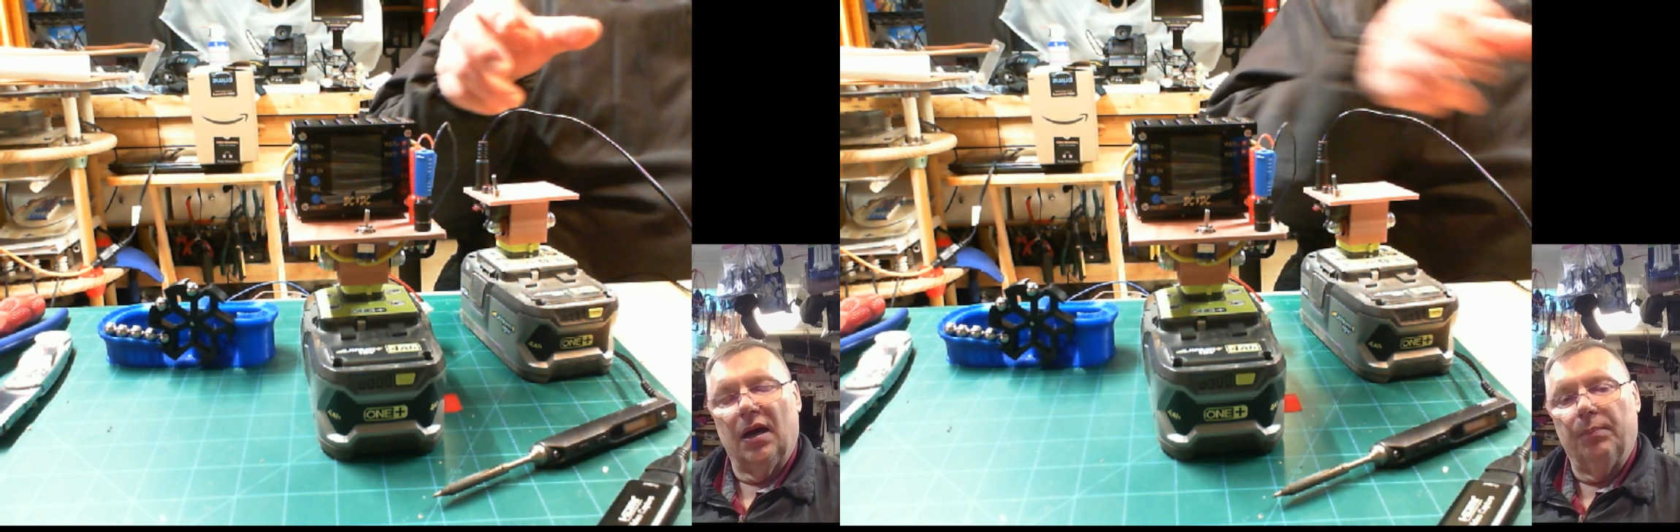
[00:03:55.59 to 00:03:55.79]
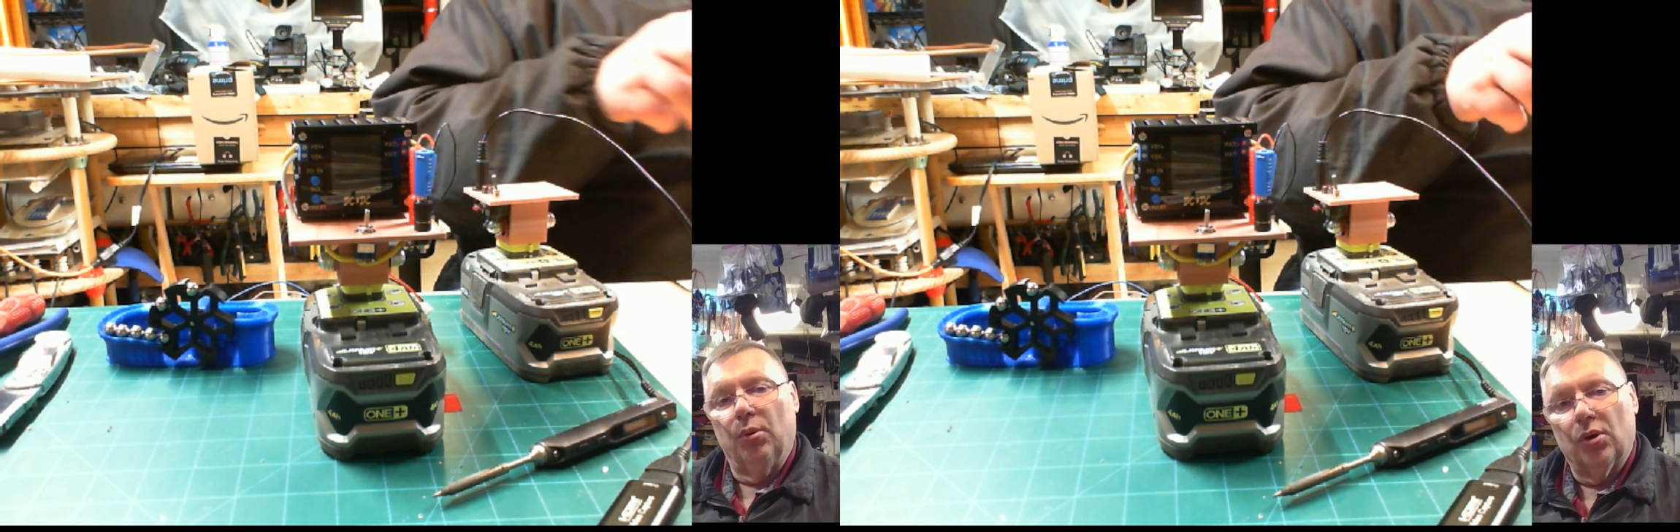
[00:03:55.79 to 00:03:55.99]

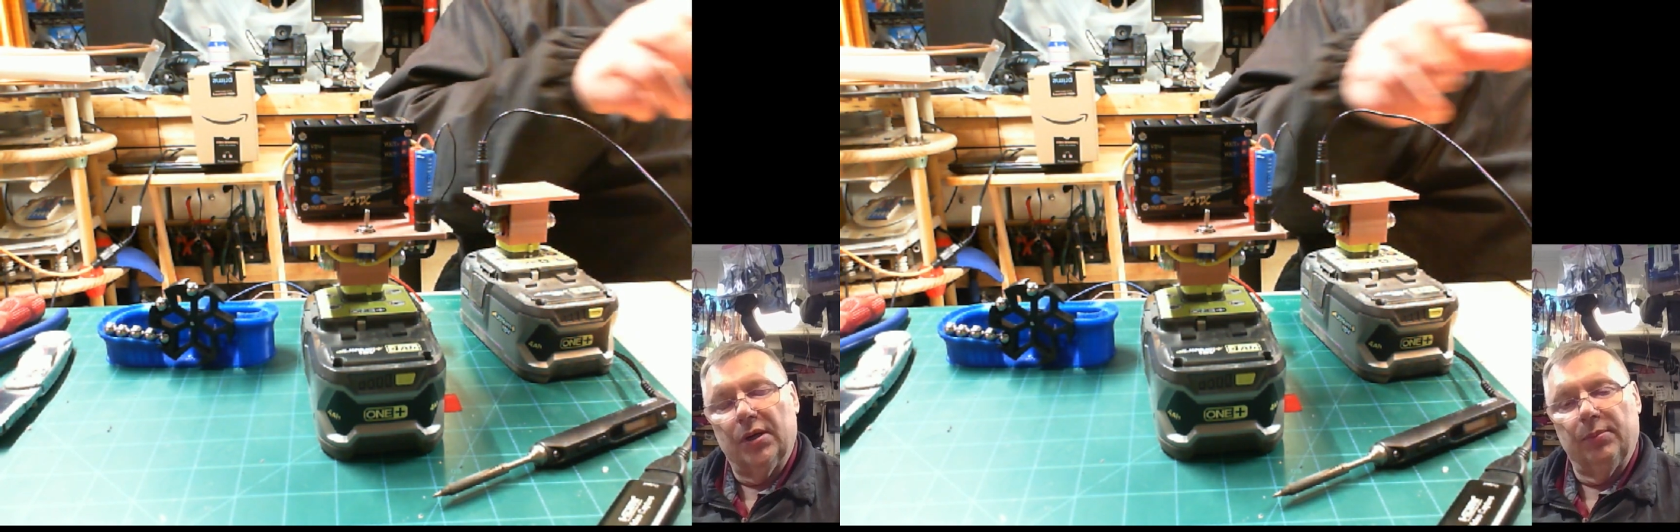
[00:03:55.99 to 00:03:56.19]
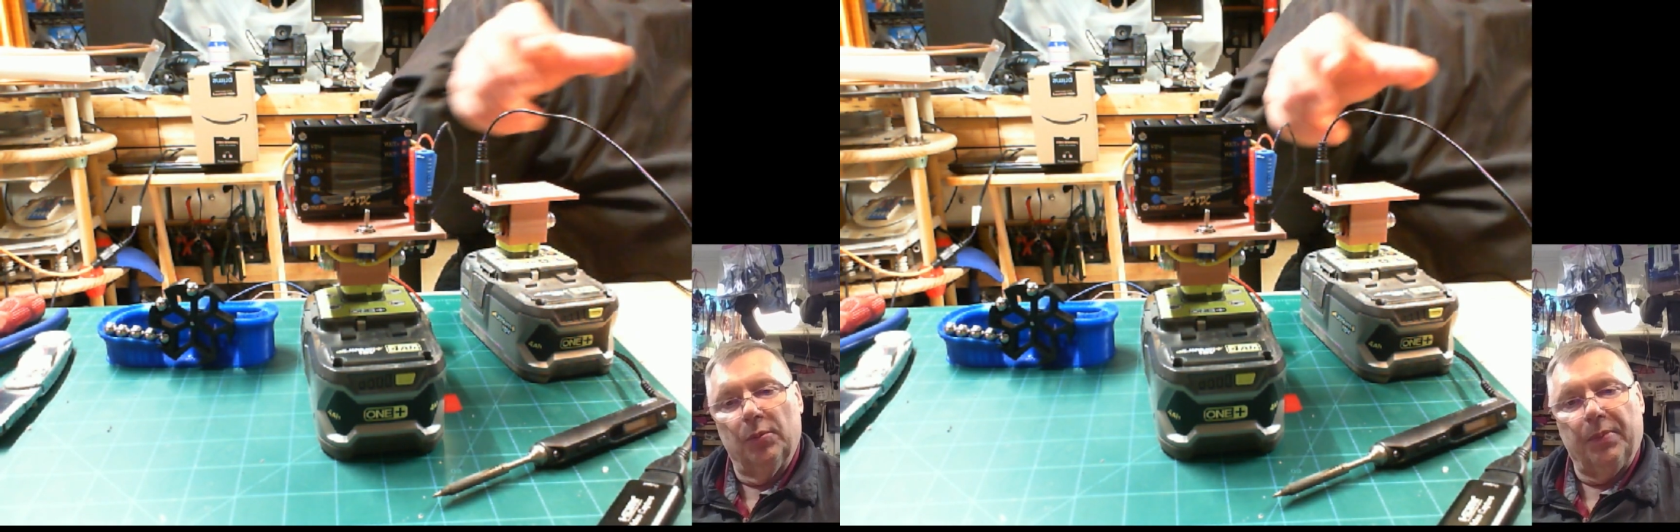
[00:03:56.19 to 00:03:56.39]

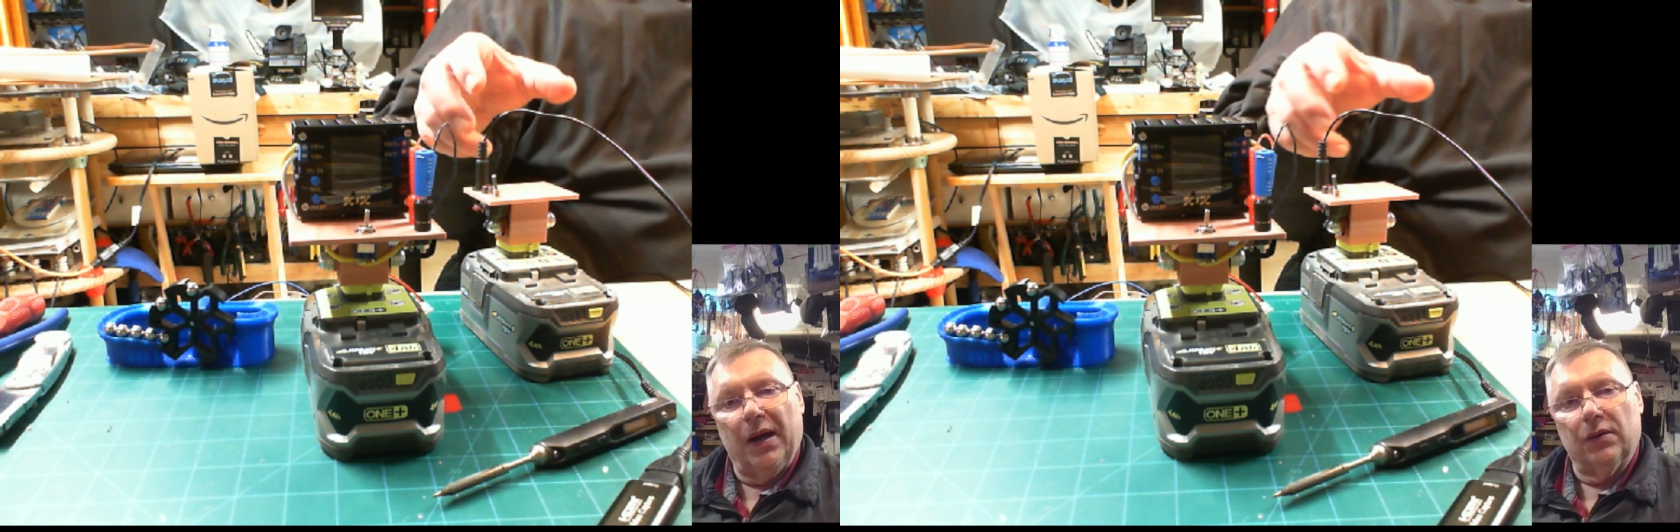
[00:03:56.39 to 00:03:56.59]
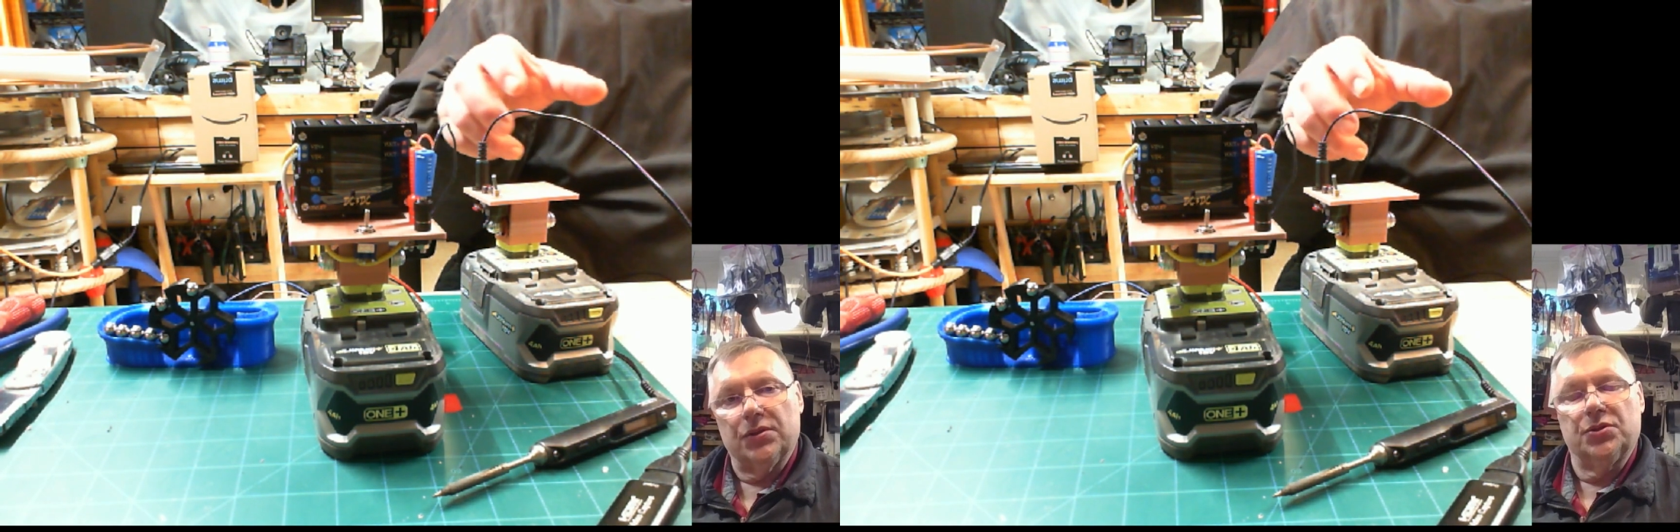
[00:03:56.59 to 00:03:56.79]
portable
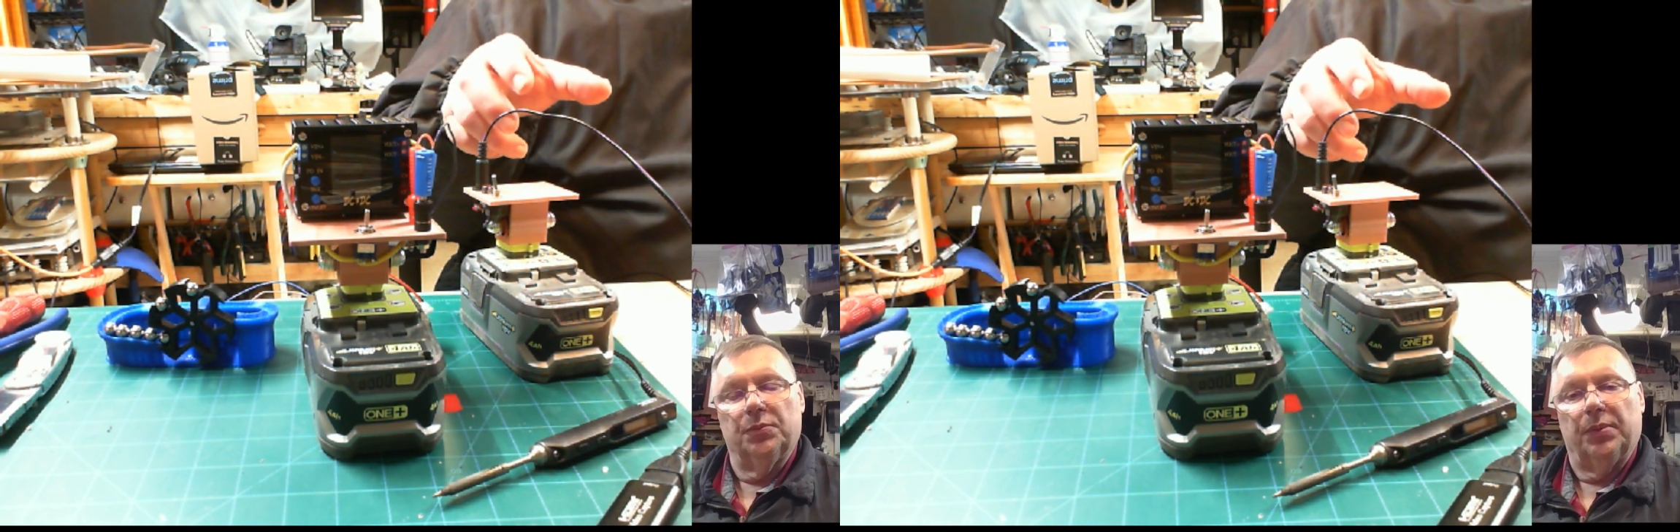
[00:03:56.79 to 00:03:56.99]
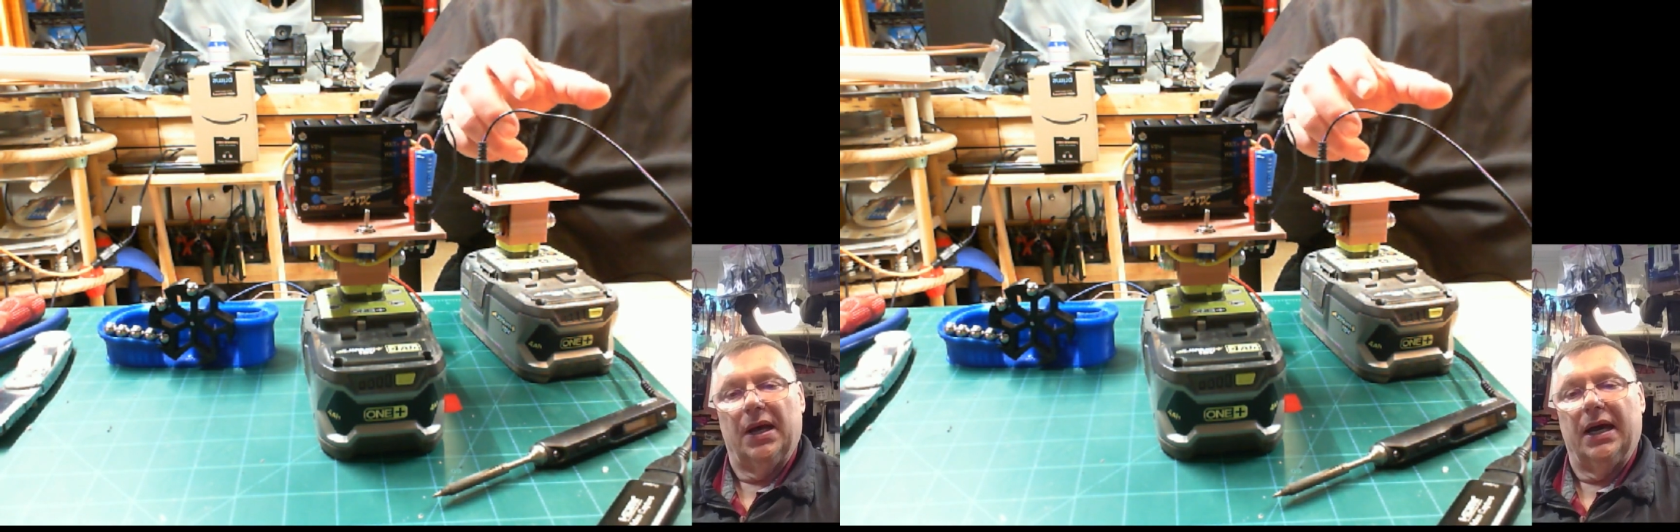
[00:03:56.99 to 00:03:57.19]
power
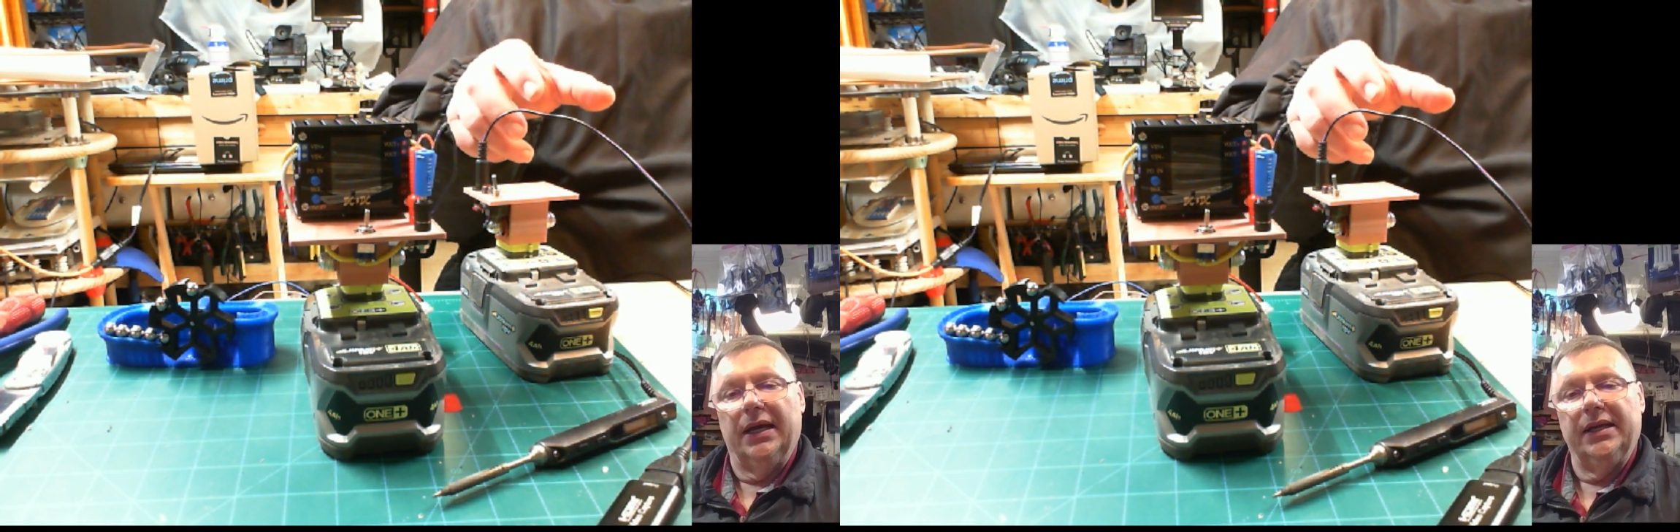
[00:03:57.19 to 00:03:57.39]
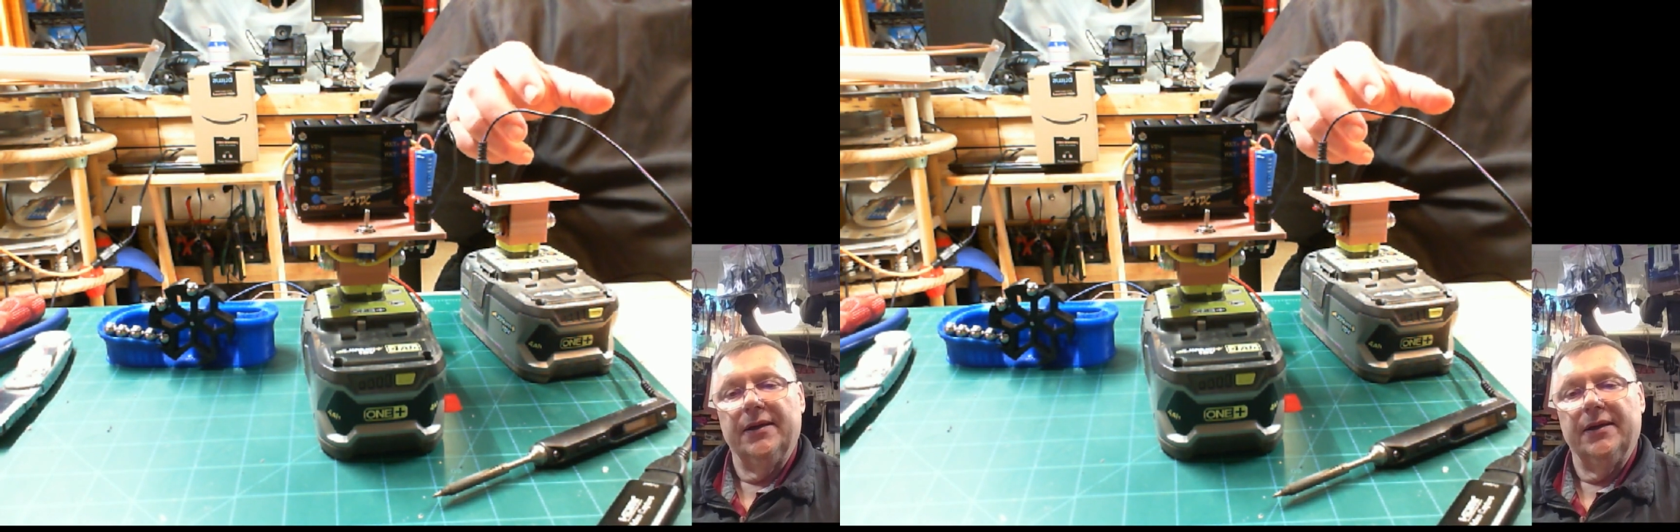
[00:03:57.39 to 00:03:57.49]
supply.